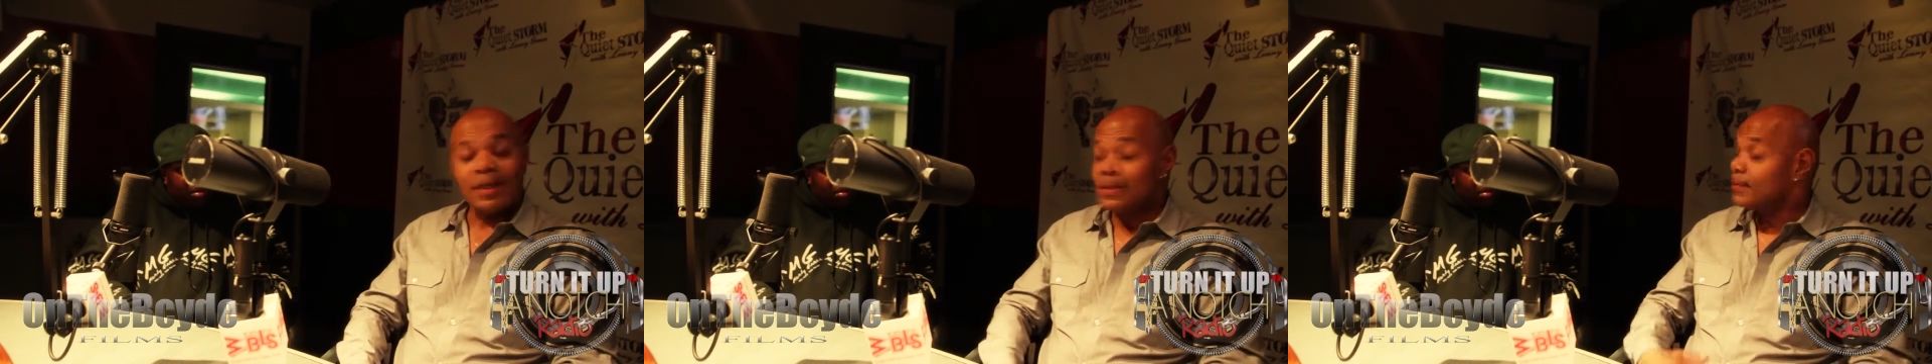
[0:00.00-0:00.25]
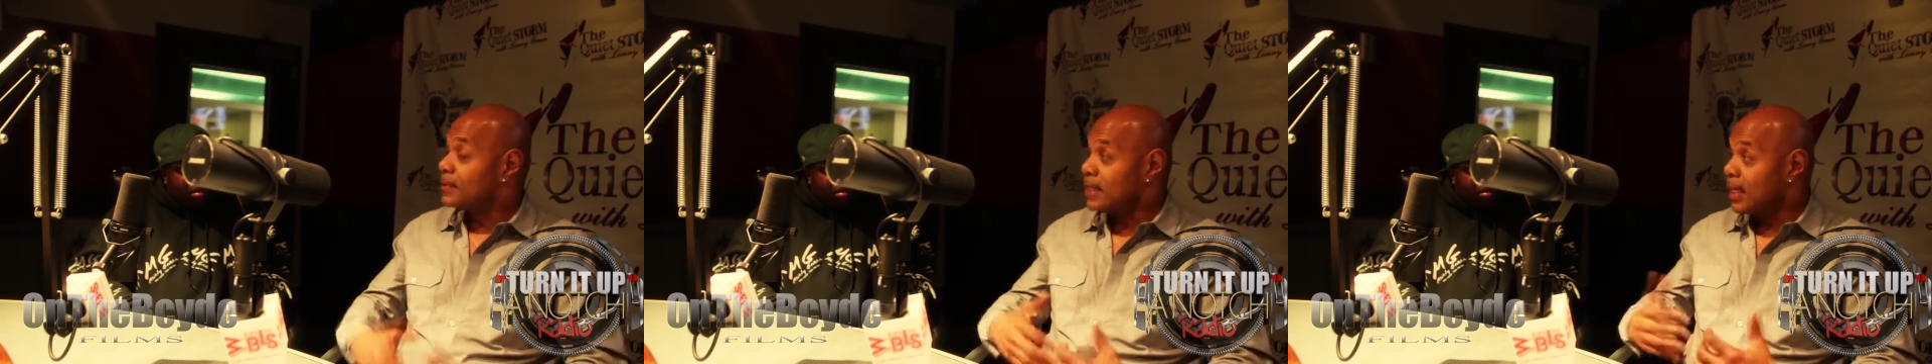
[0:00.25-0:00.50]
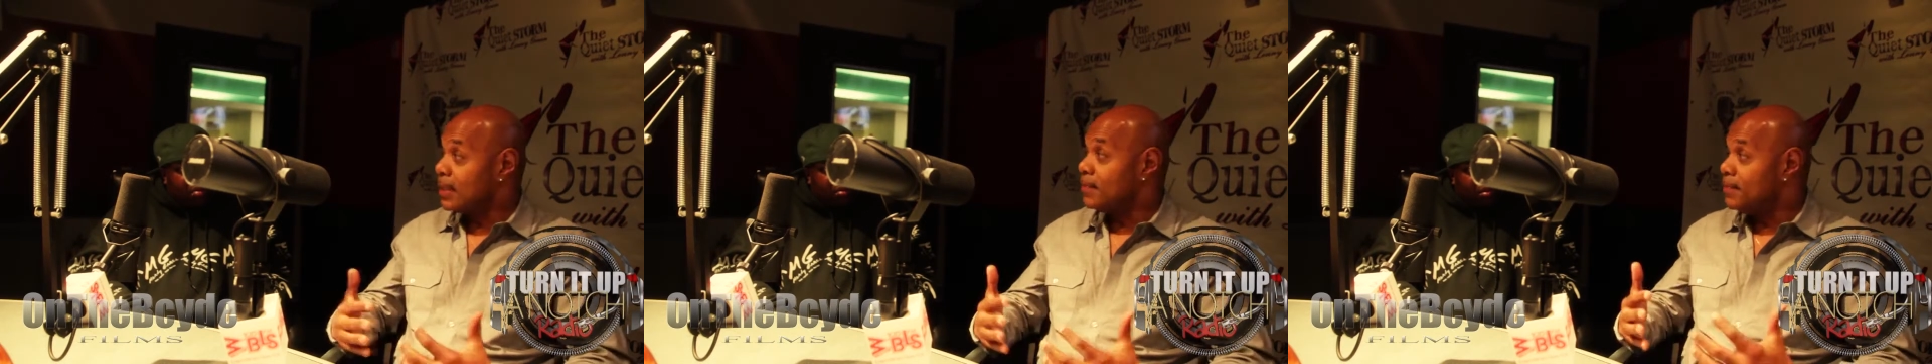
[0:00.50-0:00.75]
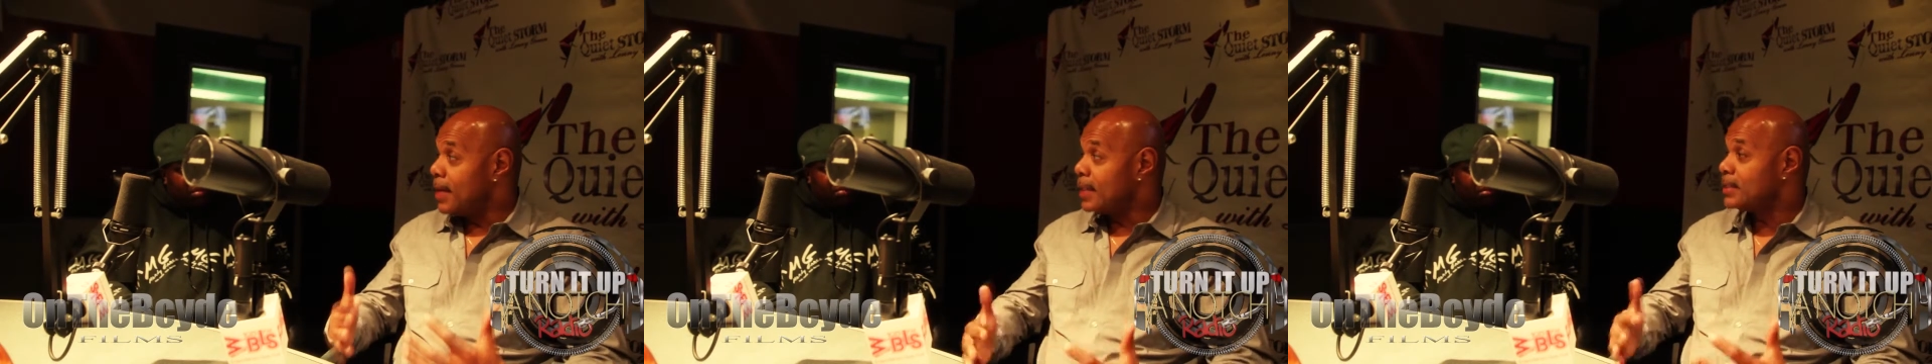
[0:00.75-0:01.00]
And this was at
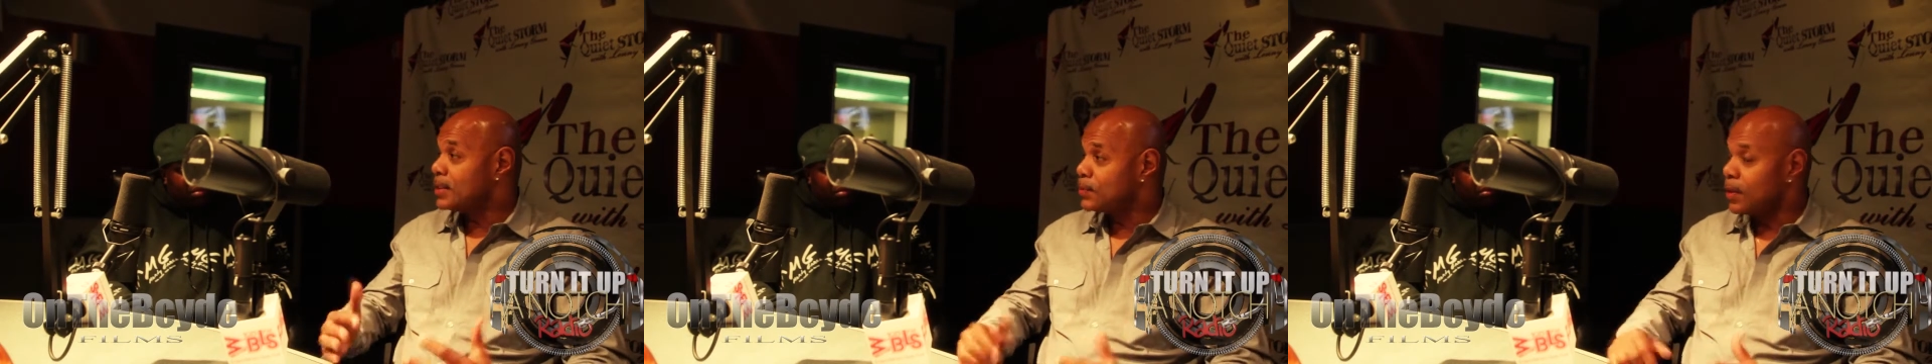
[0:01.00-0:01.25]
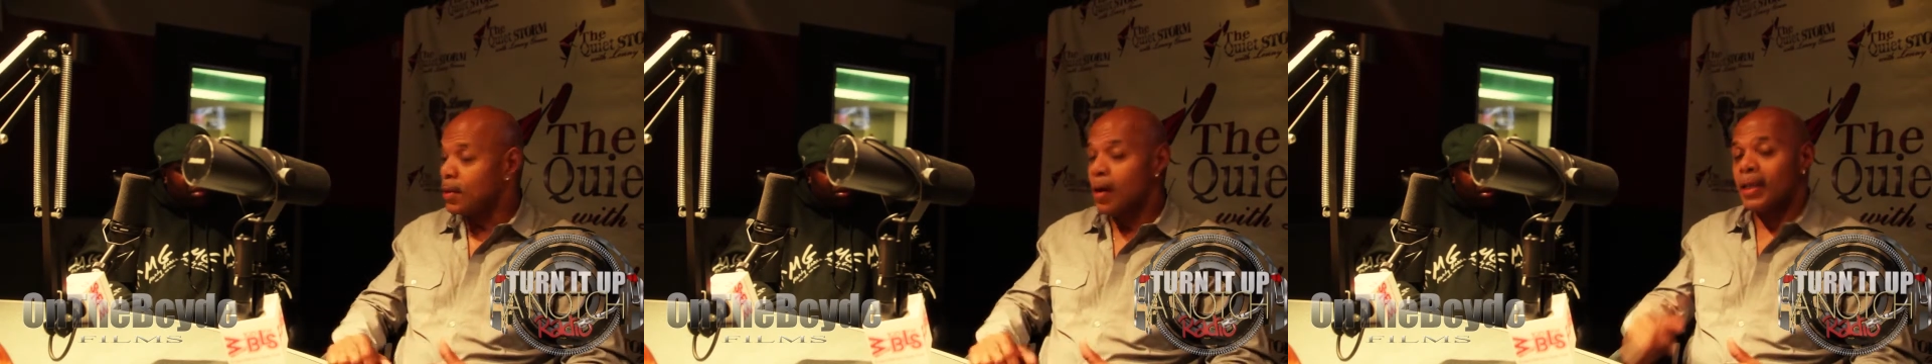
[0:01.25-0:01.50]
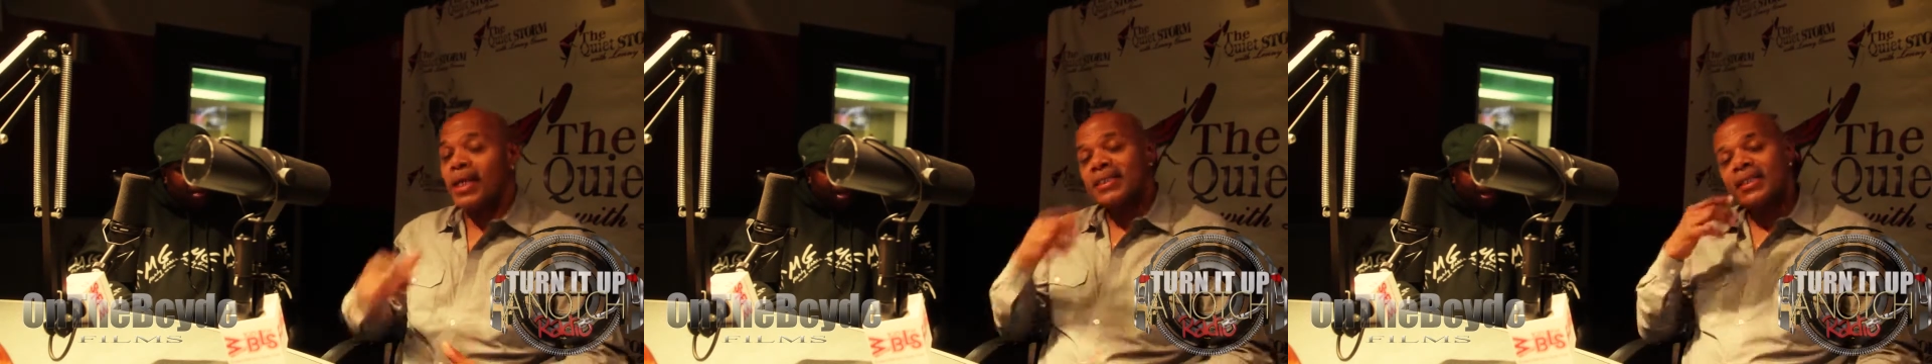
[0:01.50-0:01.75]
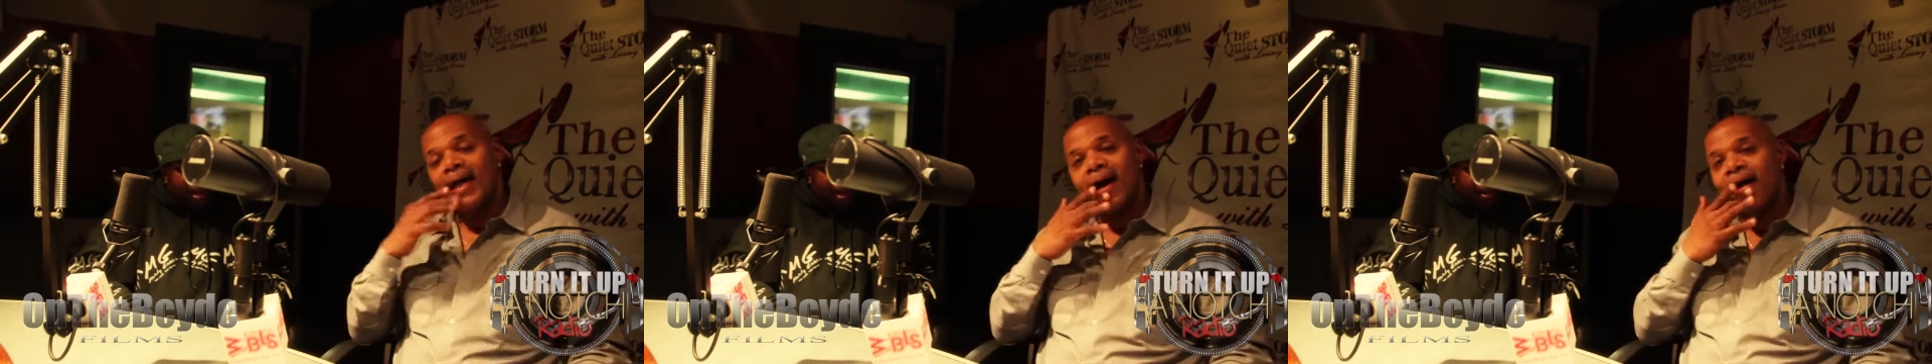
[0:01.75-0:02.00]
Madison Square Garden. I
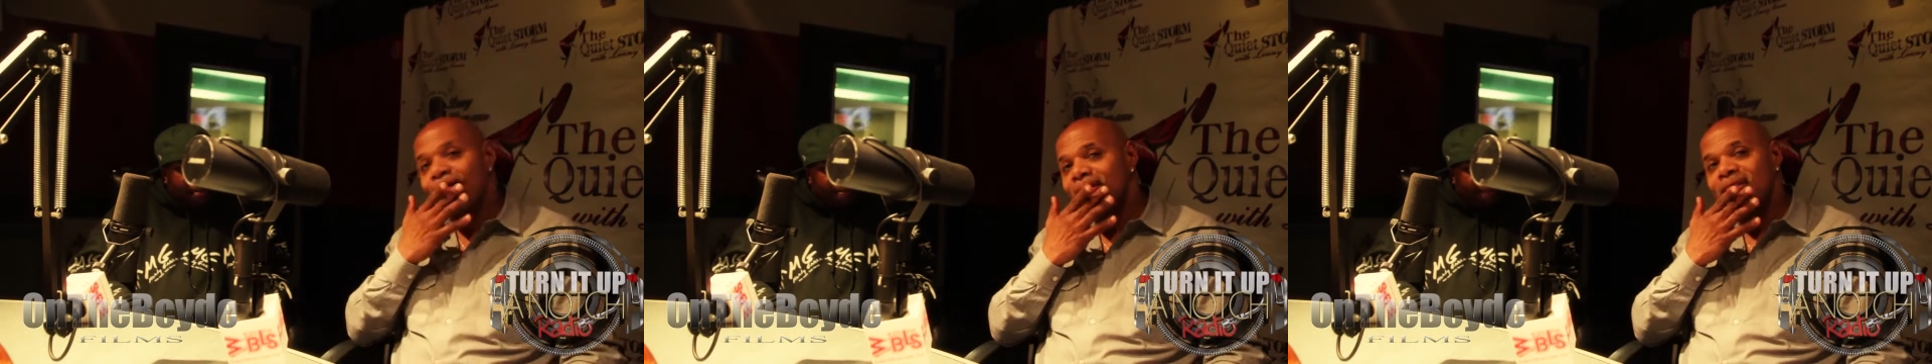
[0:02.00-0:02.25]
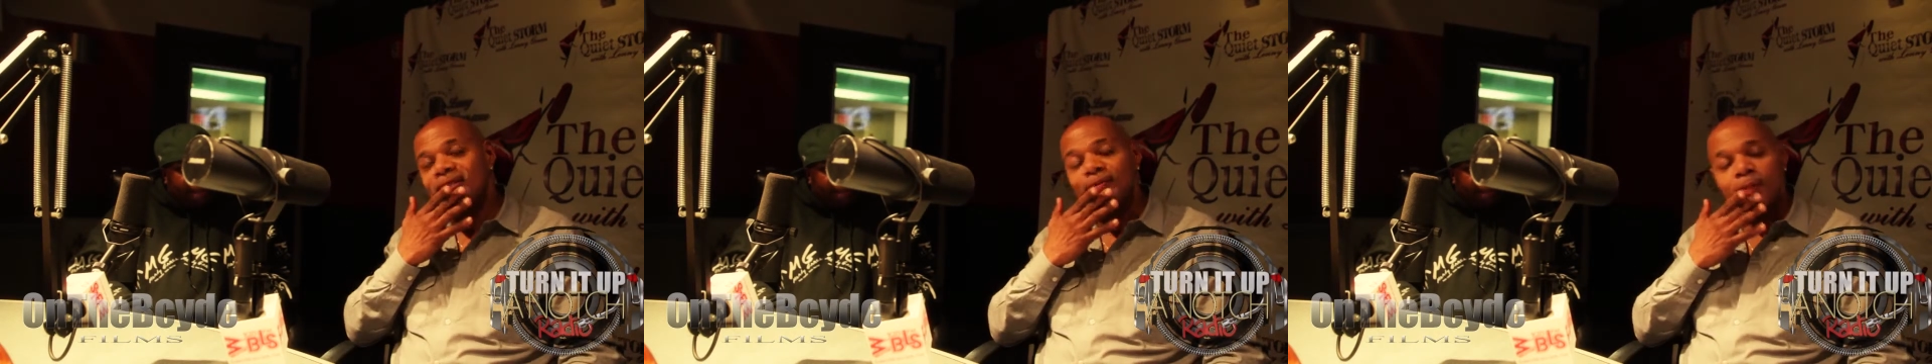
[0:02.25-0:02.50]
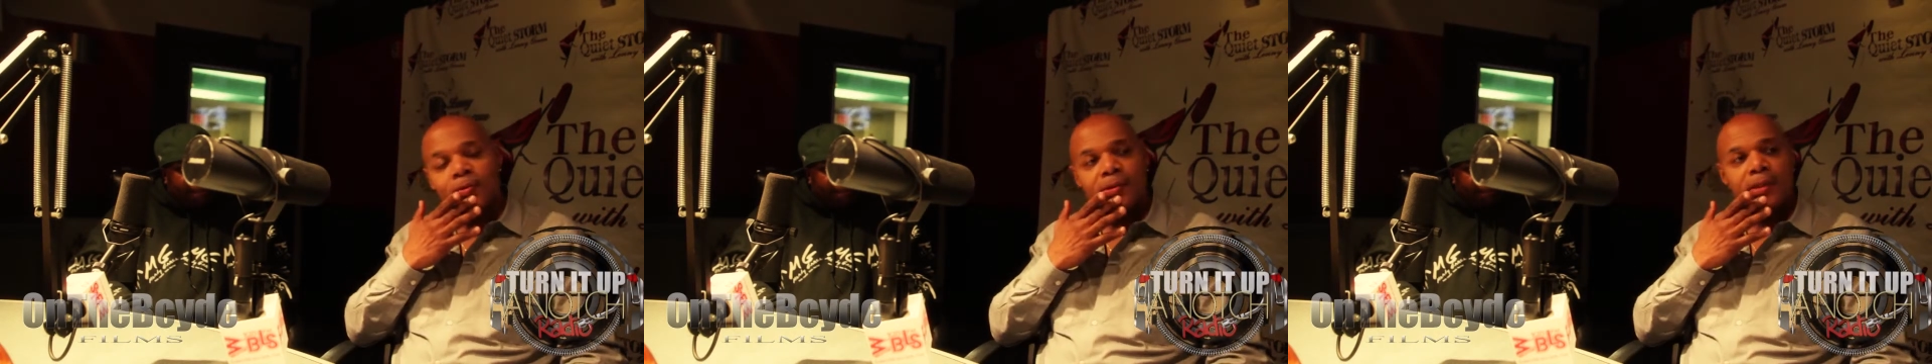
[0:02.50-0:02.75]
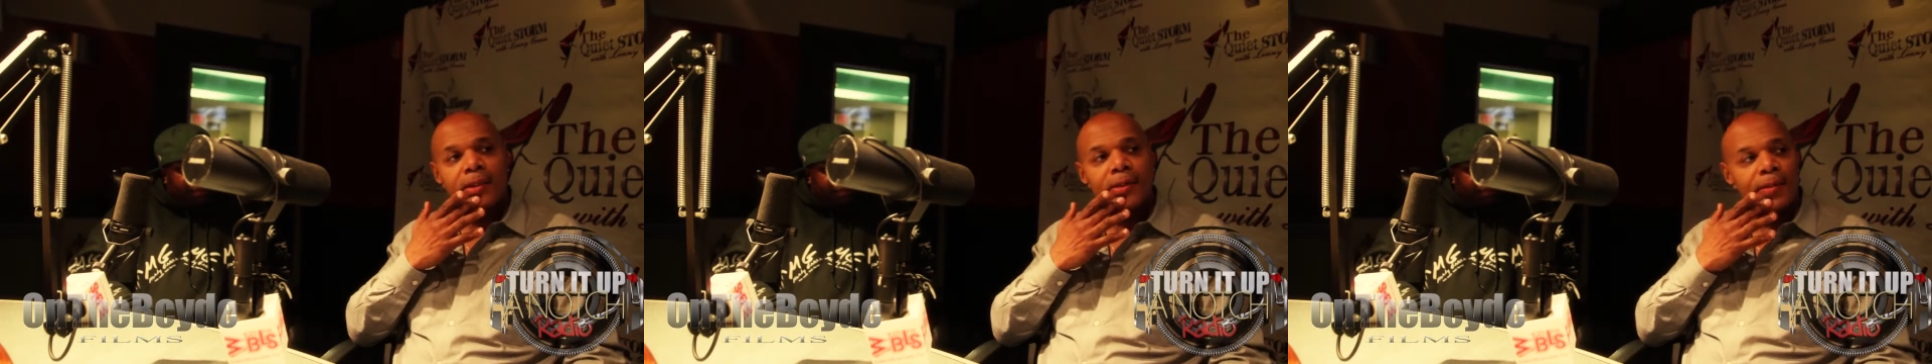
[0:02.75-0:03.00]
said, how is
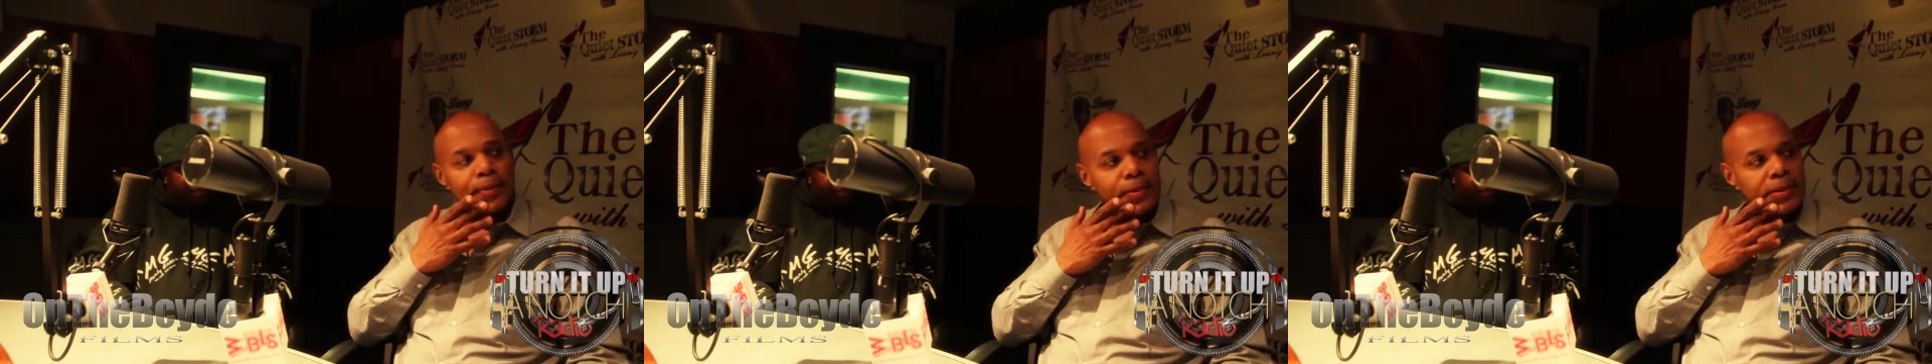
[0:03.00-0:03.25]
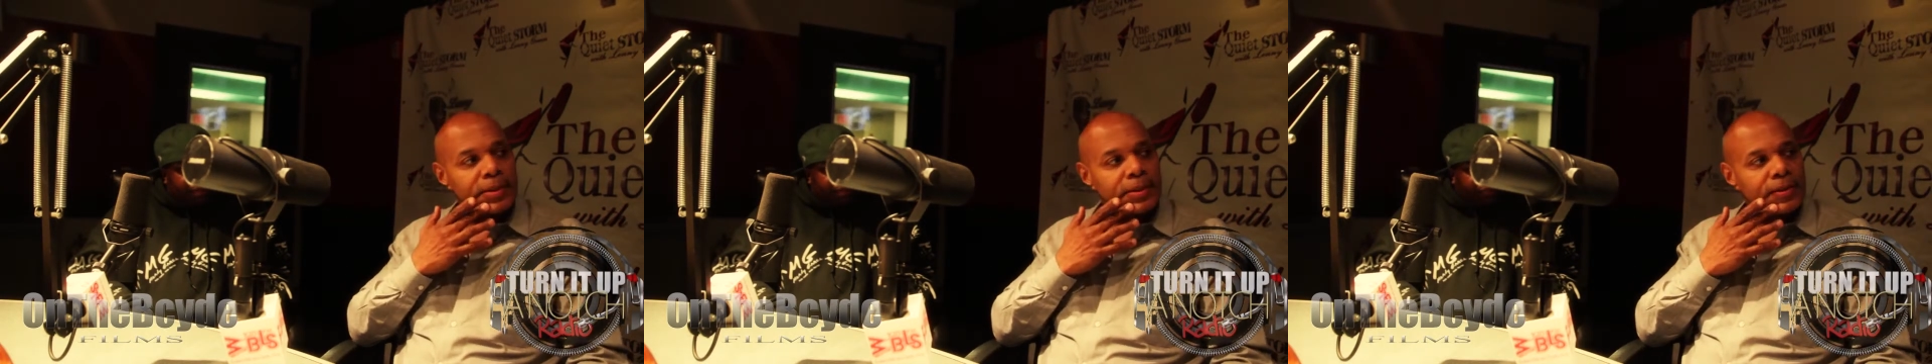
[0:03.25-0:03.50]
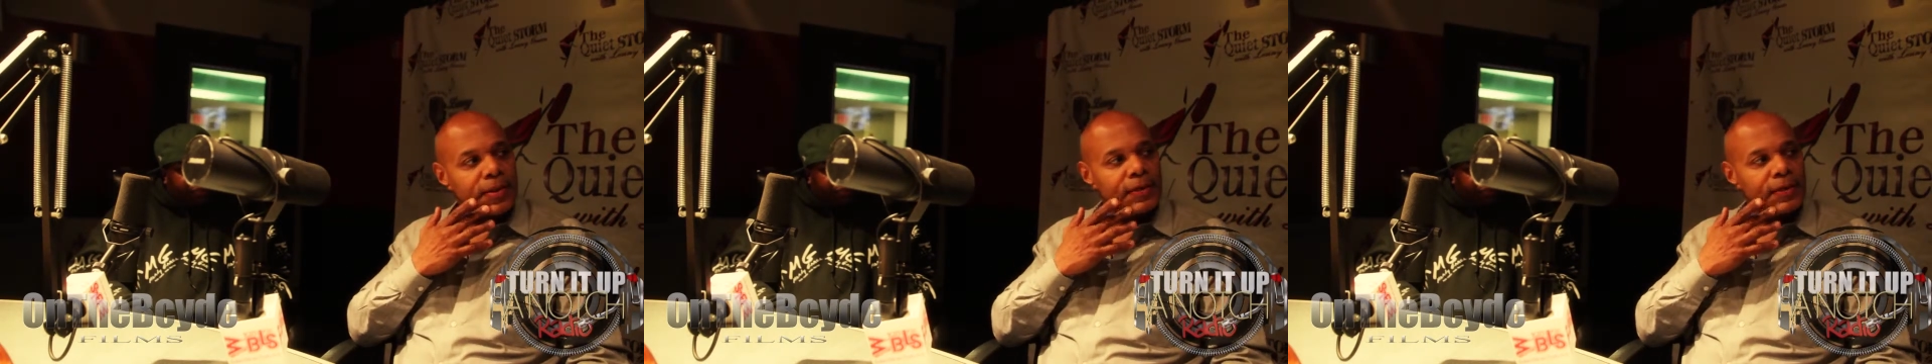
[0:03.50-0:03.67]
Smokey going to pull this off?